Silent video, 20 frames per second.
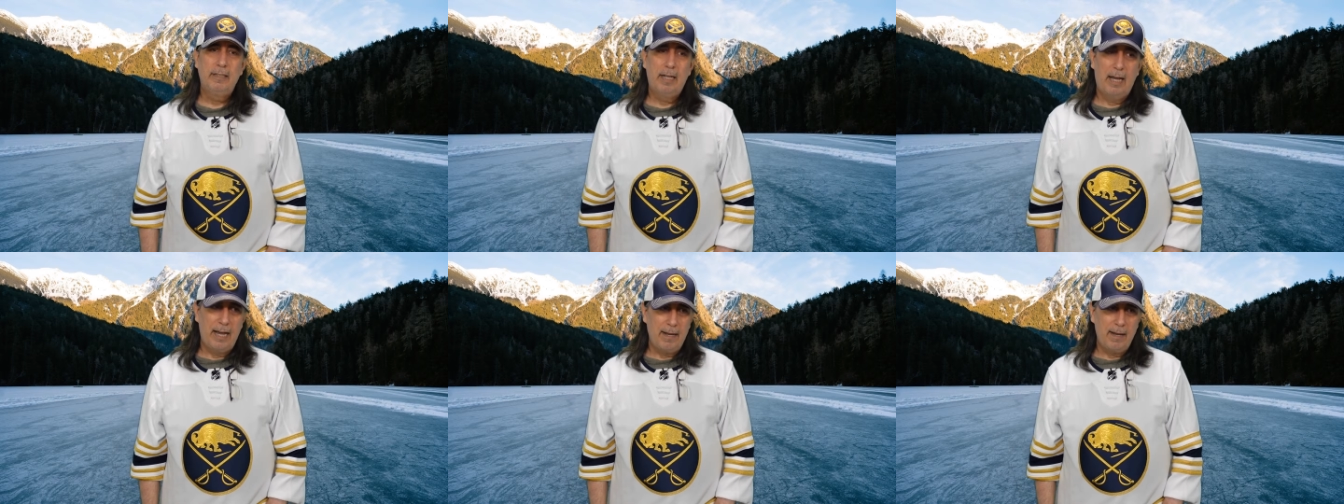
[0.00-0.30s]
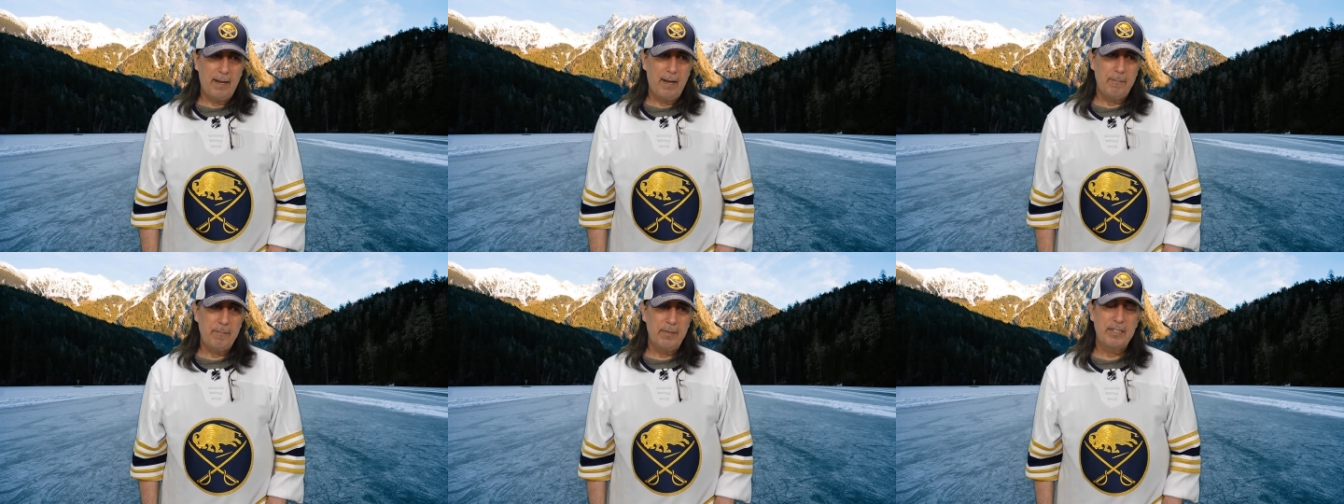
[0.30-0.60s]

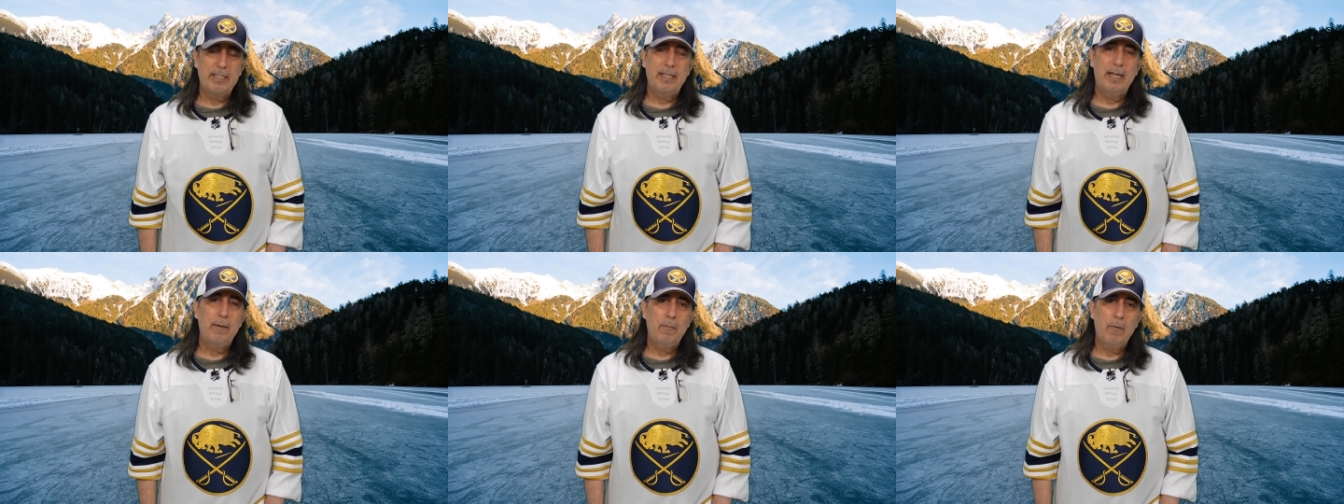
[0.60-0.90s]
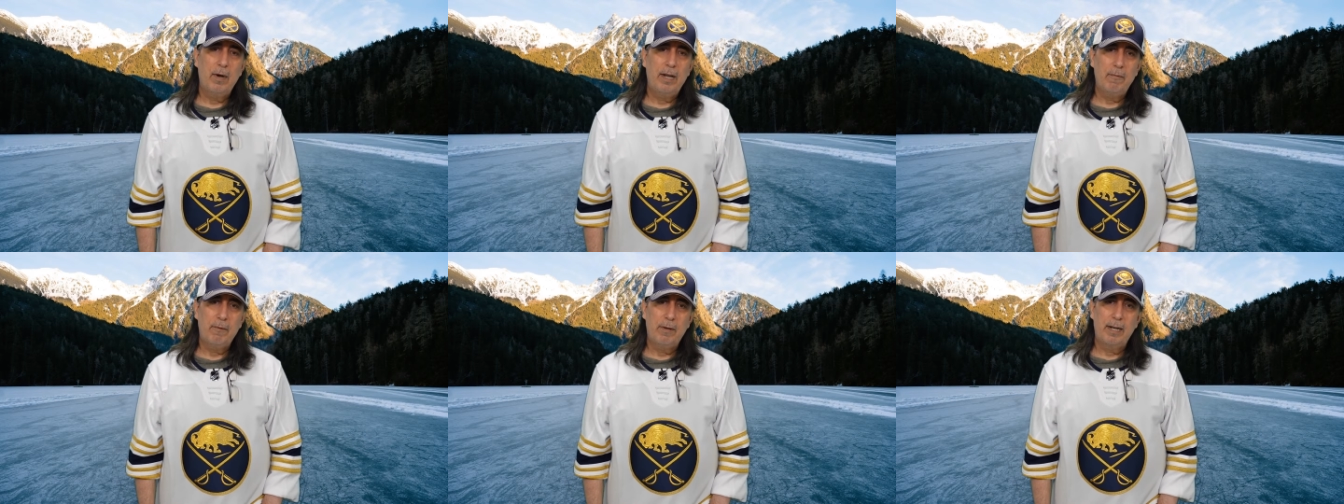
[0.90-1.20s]
I'm the same
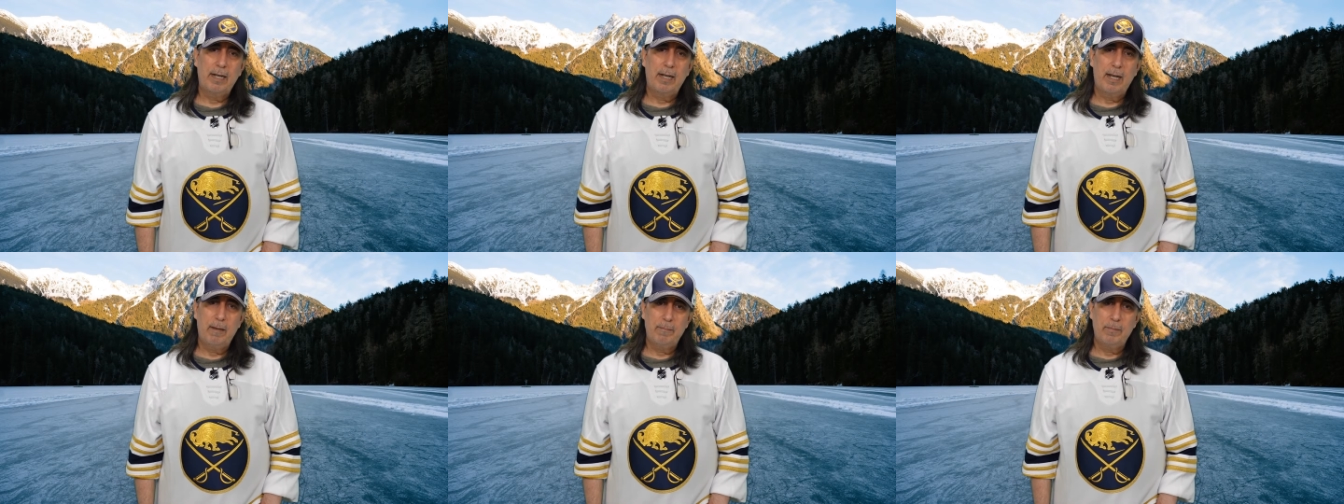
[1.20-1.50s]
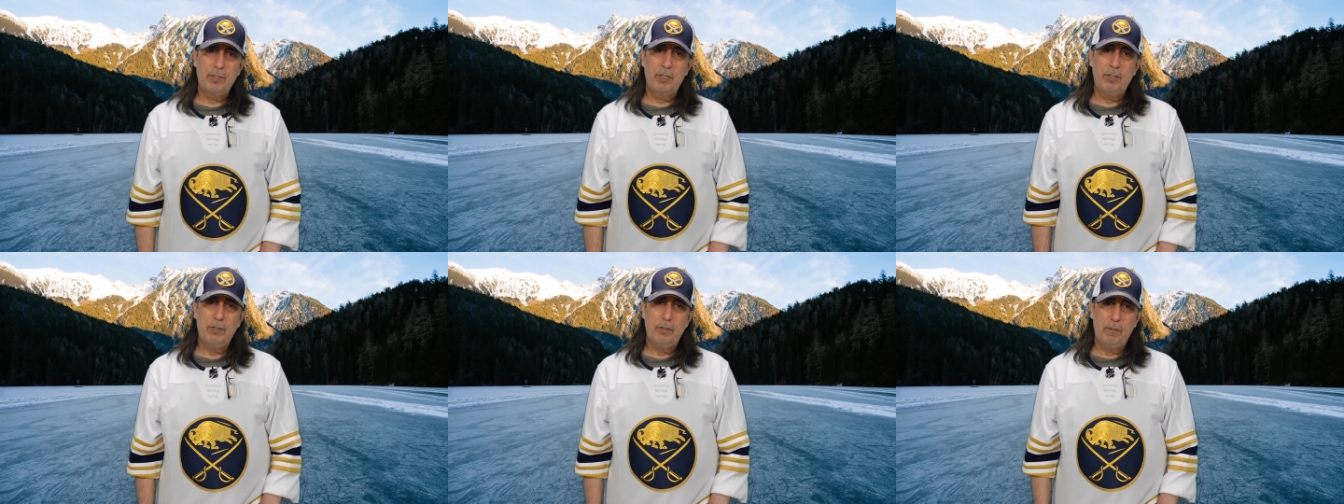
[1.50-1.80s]
way when it
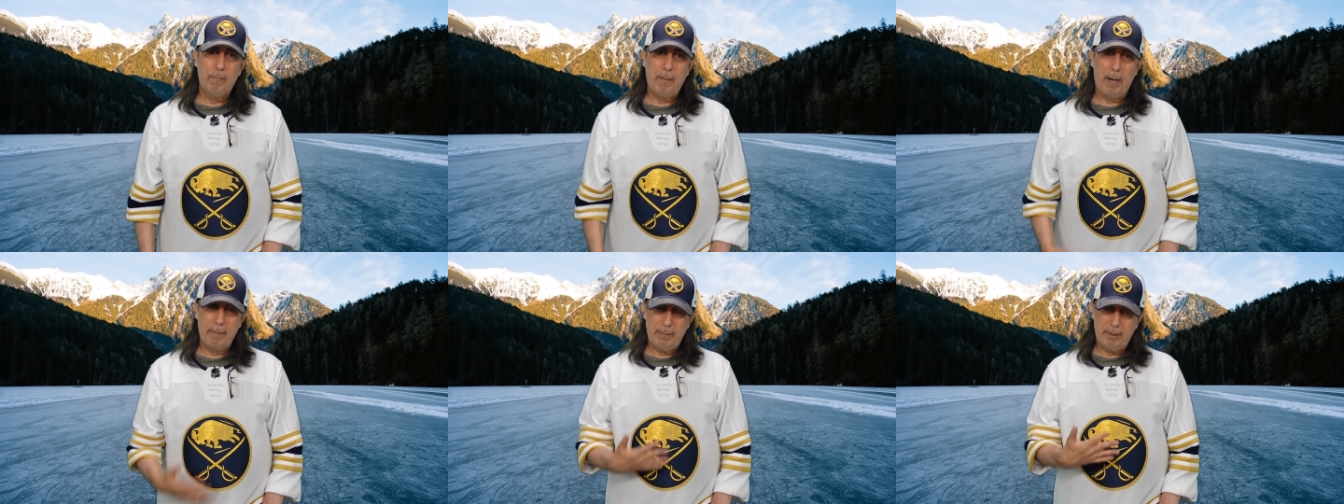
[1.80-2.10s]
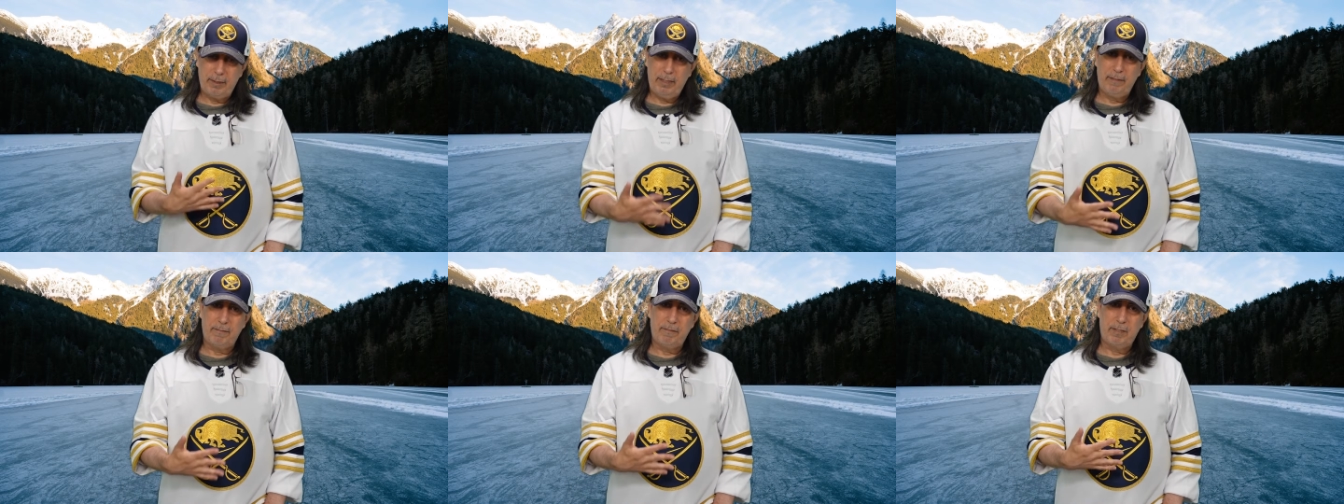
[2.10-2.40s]
comes to my
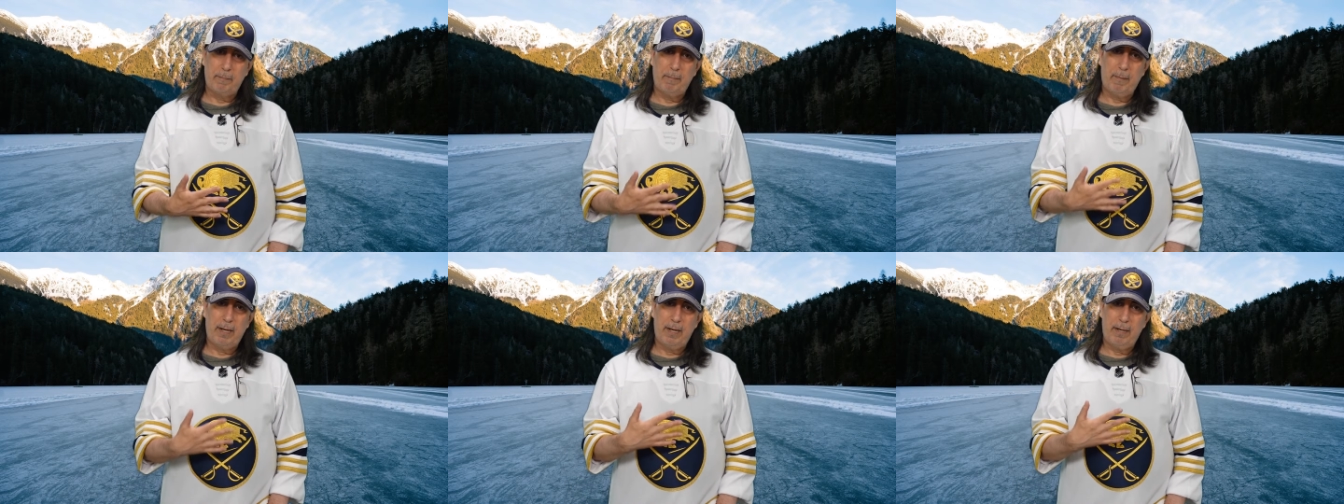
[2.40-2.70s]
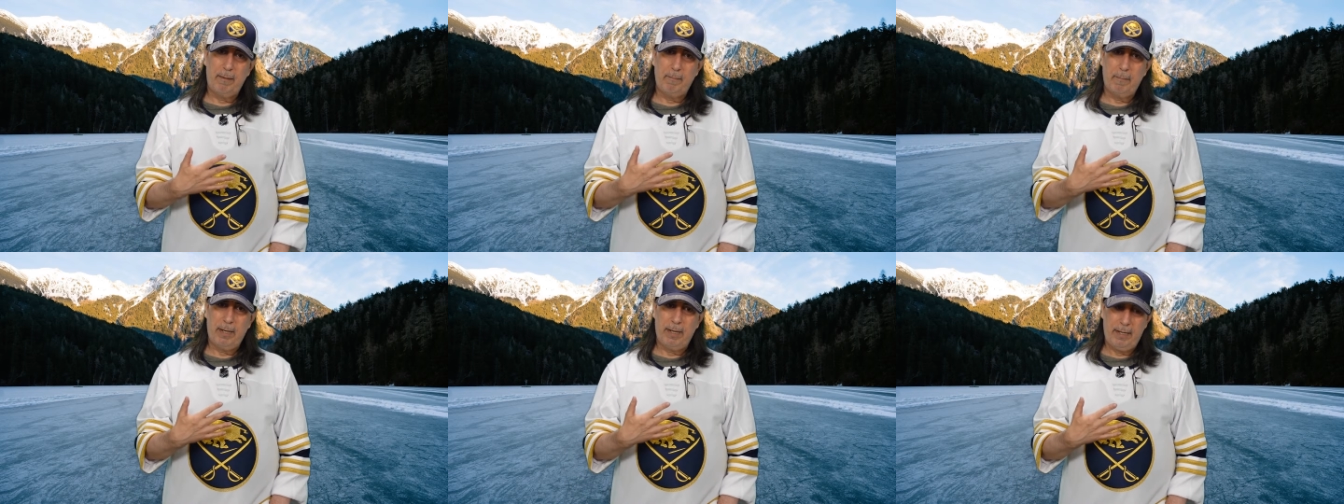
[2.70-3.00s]
beliefs,
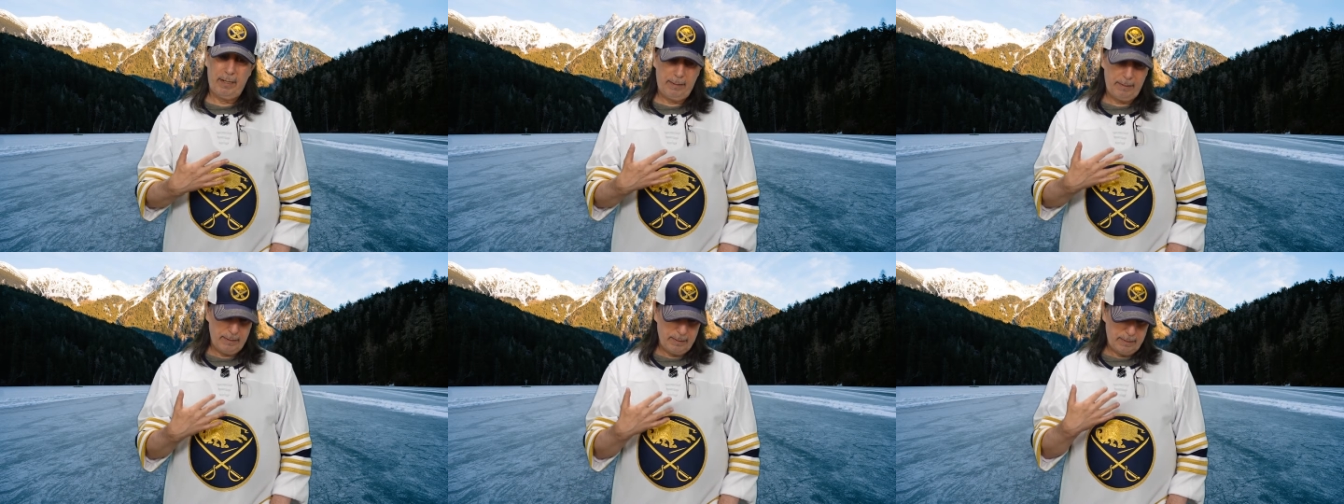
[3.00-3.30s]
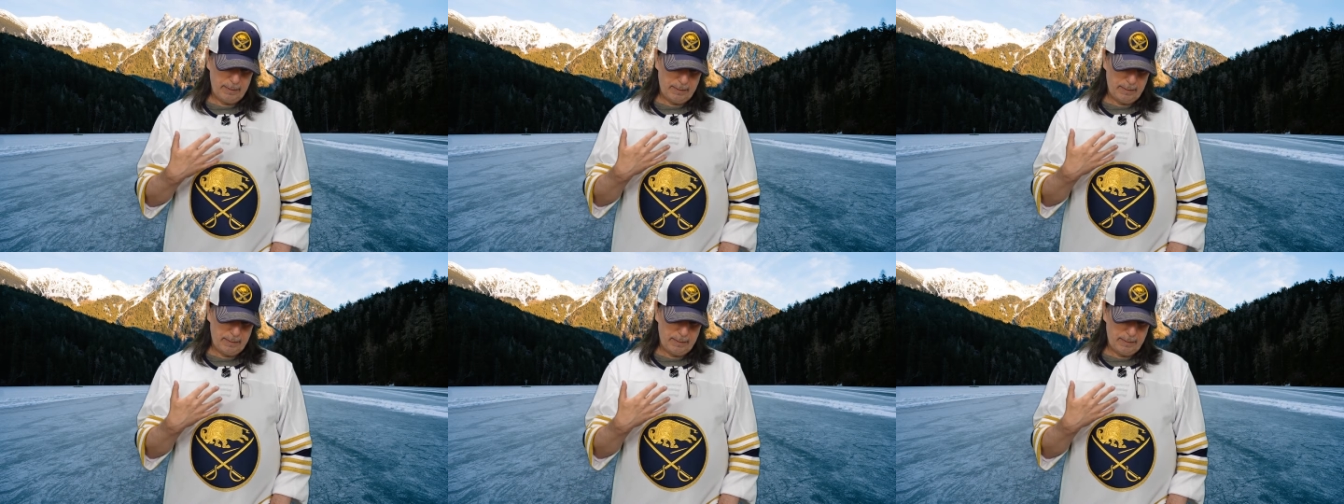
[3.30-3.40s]
my